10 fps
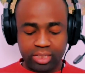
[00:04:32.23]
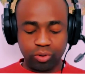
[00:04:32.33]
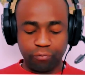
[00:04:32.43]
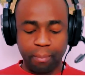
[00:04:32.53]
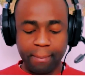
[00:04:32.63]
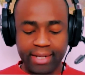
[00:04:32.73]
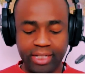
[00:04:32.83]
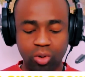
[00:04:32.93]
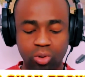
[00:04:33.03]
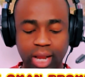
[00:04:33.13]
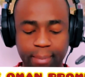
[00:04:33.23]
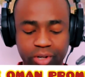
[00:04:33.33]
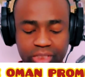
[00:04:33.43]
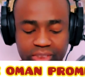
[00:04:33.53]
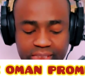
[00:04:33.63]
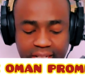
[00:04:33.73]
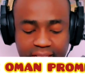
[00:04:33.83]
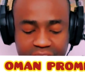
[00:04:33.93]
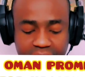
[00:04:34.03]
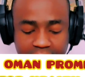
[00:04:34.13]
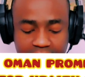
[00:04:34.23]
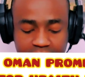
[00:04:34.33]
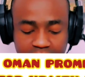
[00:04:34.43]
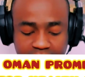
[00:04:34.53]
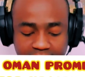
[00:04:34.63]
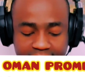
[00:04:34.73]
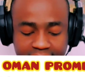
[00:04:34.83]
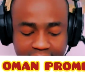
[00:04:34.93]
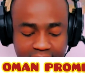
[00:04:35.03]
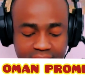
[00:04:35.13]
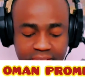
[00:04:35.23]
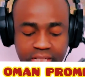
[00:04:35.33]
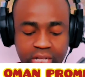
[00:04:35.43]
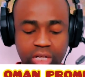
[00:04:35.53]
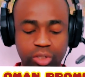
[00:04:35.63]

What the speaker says: So for medical laboratory technicians or scientists,